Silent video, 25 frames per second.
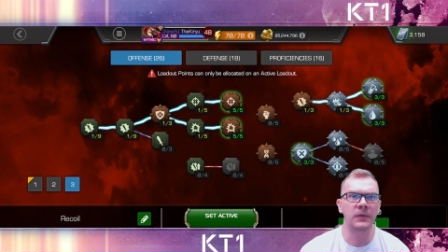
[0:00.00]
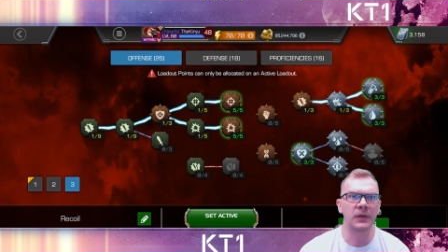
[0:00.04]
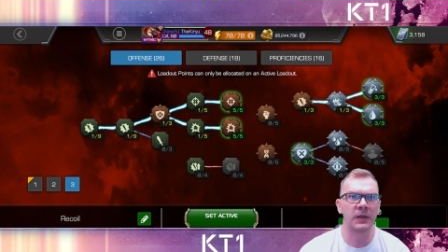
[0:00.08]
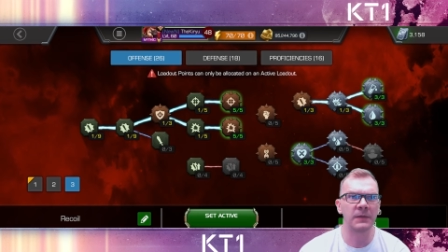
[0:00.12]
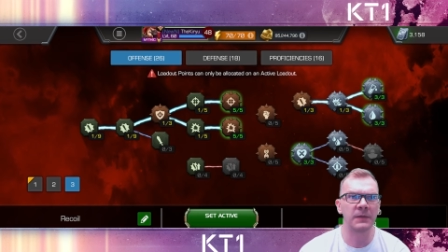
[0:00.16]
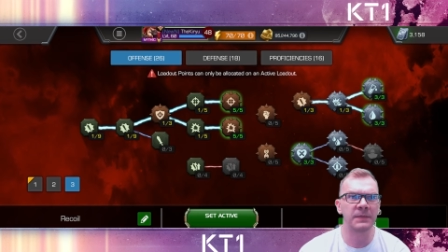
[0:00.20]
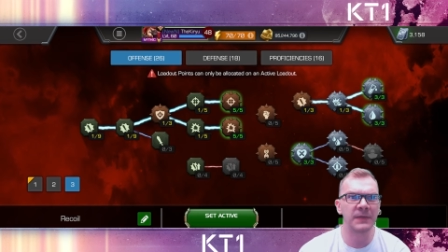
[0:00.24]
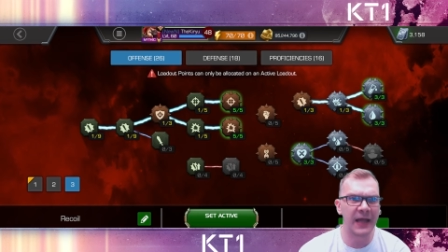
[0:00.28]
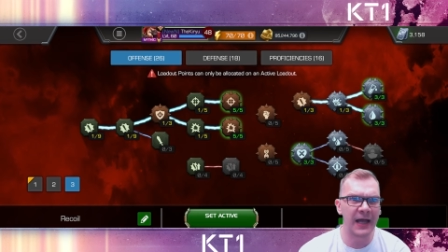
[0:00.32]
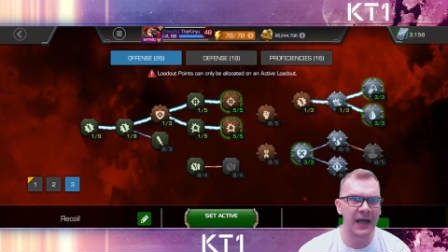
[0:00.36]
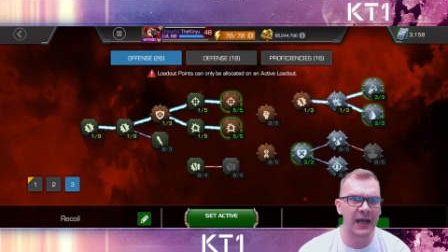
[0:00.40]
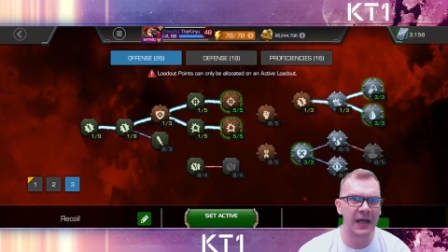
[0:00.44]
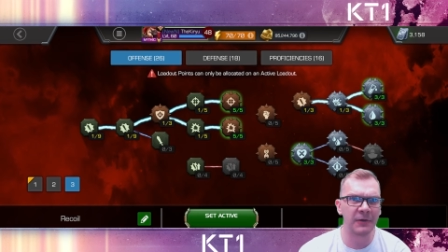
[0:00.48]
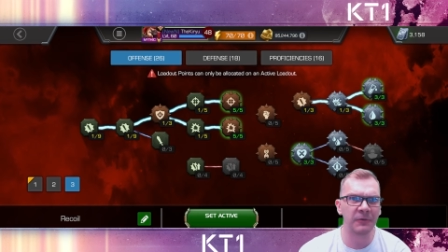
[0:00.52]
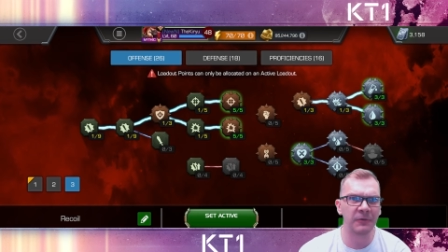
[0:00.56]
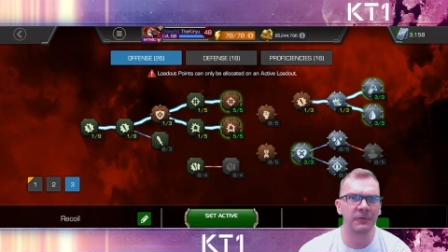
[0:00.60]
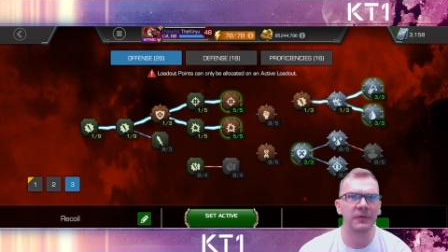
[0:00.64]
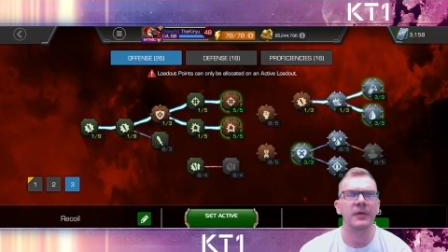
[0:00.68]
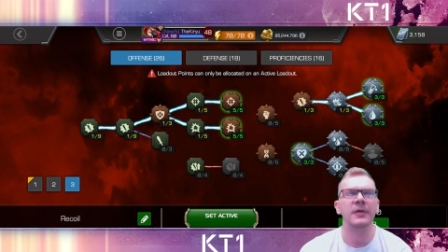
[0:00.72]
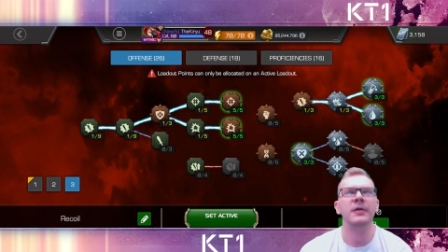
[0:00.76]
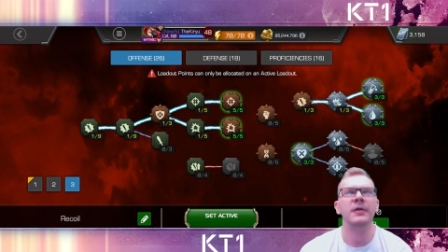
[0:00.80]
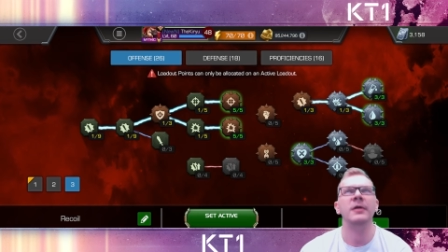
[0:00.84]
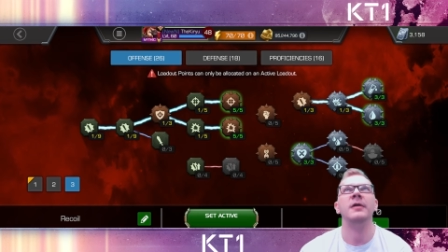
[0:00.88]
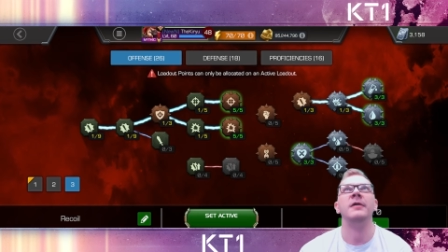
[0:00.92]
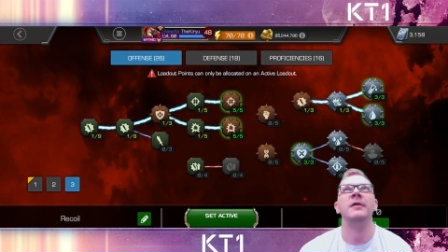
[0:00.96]

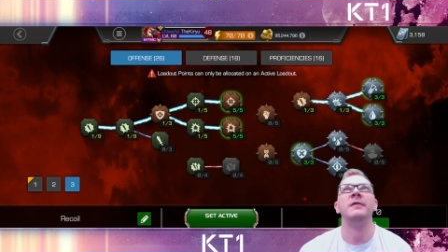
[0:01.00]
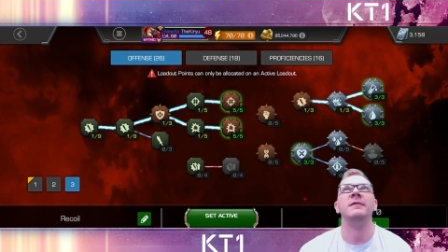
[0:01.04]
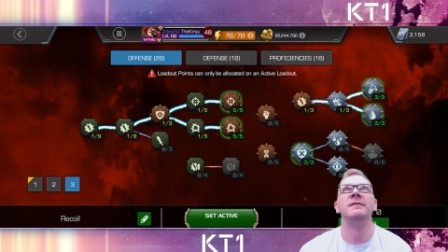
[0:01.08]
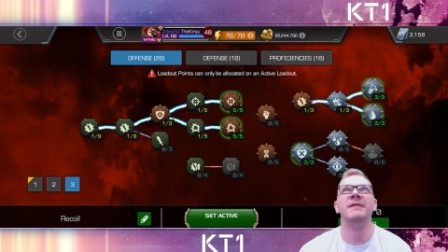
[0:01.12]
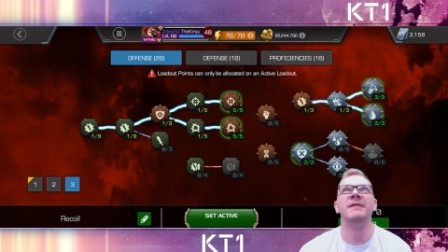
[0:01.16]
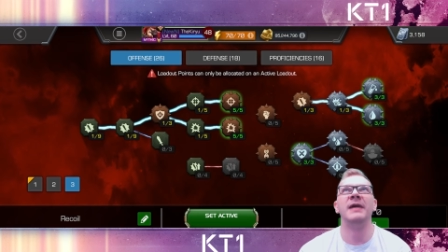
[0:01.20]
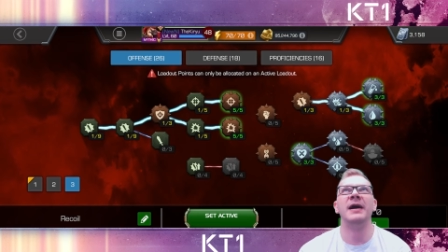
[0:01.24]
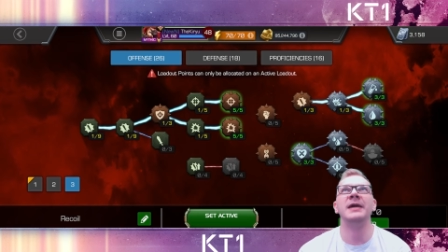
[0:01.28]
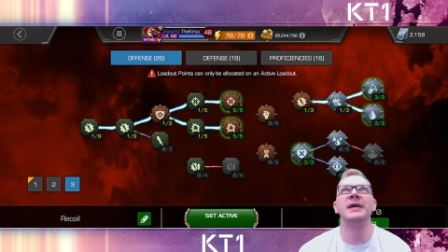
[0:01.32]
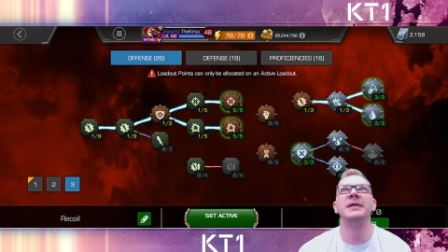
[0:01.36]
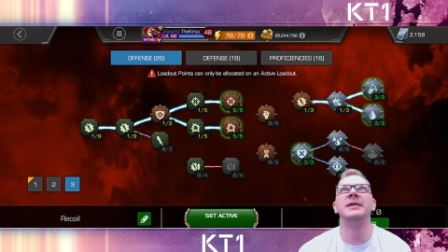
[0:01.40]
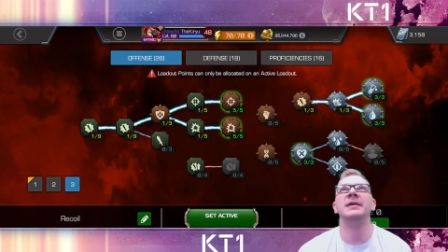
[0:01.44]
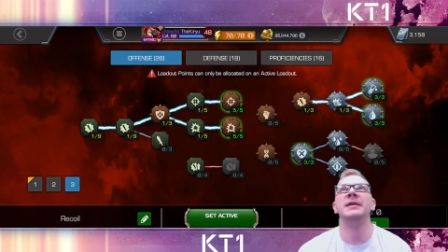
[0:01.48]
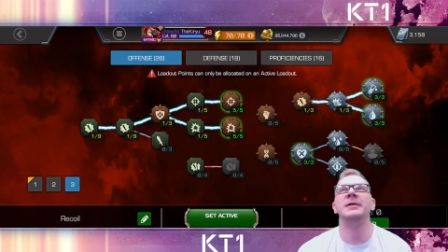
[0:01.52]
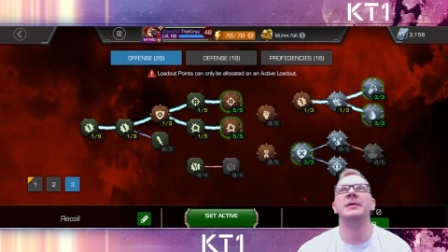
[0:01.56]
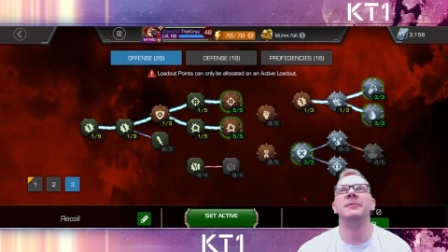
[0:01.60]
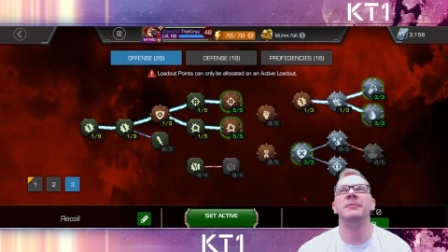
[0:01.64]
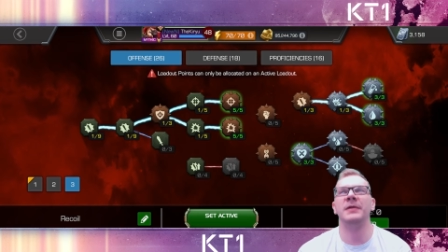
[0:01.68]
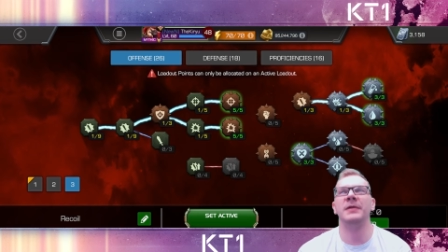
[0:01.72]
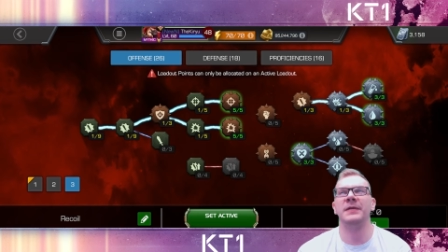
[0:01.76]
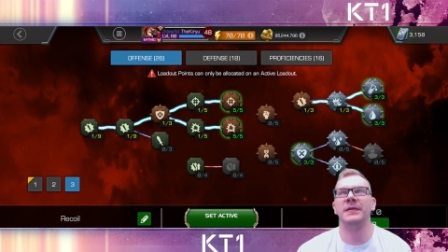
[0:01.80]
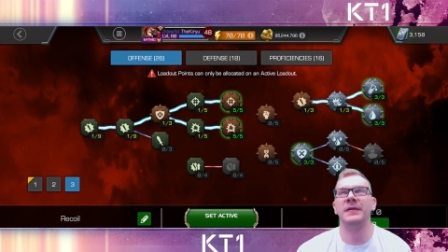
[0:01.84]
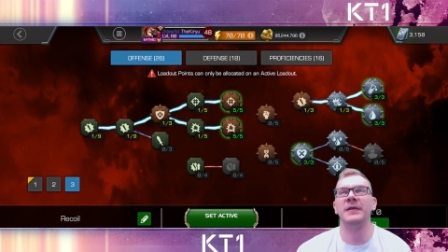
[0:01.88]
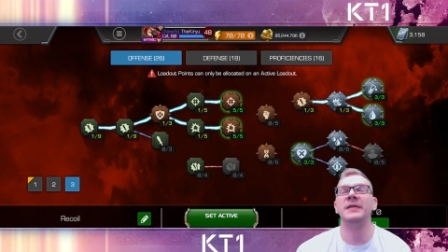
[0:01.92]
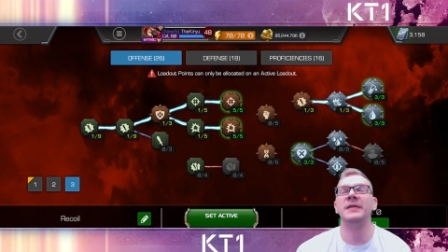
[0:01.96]
now, finally,
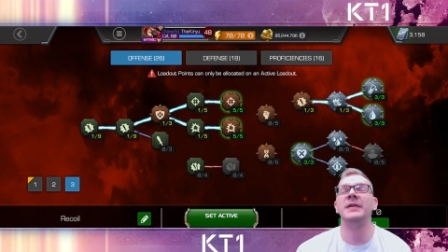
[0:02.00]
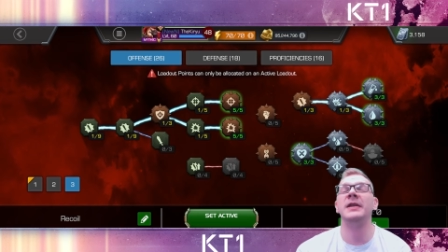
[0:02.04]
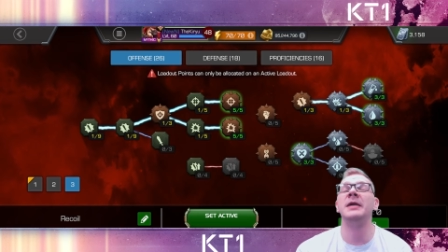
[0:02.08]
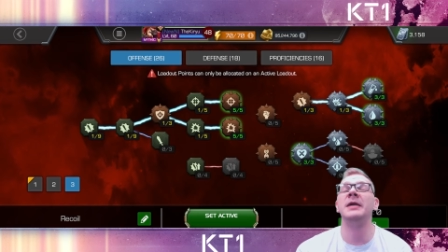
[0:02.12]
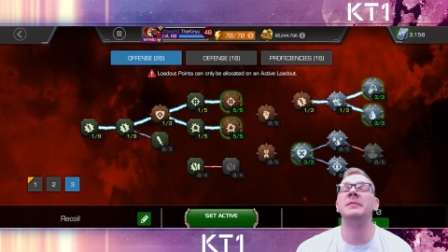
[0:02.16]
one thing that